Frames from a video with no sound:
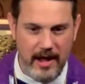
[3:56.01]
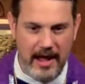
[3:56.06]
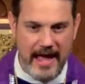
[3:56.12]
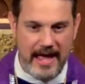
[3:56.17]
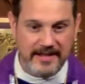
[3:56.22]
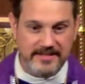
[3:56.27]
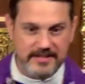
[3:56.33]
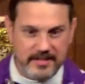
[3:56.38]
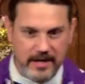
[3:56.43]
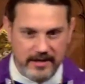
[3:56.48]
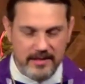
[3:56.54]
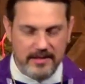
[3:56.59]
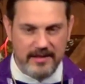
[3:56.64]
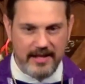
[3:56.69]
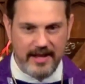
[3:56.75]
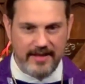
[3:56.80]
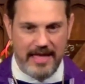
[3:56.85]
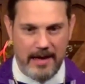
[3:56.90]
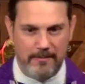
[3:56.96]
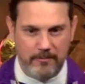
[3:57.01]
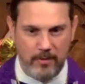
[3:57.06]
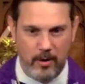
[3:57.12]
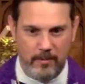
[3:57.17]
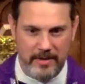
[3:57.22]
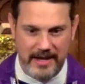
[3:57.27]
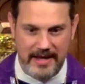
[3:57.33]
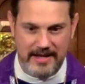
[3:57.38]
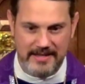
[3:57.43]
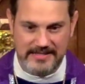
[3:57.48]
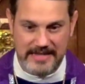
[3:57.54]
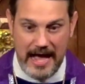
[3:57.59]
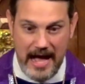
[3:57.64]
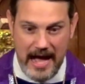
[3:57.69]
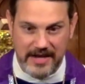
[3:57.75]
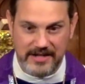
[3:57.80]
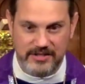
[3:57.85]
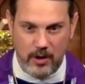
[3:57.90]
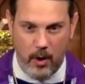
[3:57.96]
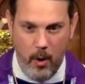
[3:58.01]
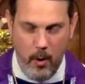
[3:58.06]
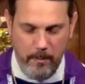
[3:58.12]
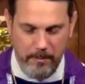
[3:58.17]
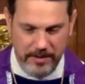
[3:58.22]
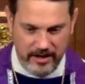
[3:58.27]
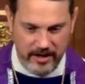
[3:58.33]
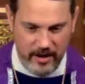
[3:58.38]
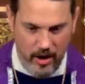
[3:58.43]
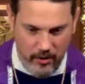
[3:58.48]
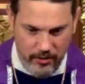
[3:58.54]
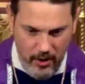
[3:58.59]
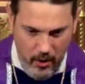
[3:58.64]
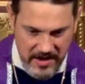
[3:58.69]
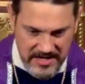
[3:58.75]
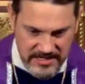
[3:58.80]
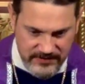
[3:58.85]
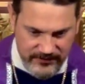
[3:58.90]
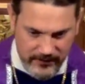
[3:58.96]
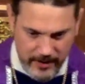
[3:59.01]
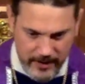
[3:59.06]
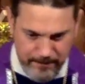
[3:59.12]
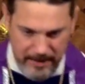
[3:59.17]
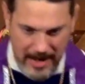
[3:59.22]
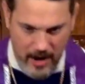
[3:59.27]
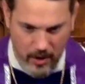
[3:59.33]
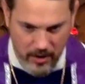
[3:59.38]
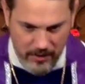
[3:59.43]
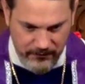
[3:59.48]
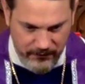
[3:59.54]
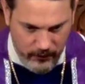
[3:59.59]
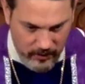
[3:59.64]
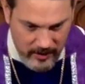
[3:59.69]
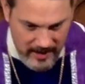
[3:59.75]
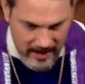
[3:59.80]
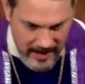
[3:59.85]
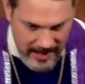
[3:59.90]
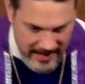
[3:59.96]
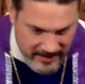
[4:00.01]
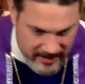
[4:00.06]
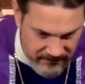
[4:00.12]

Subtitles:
And suddenly in that moment, his eyes open. And although he's very powerful and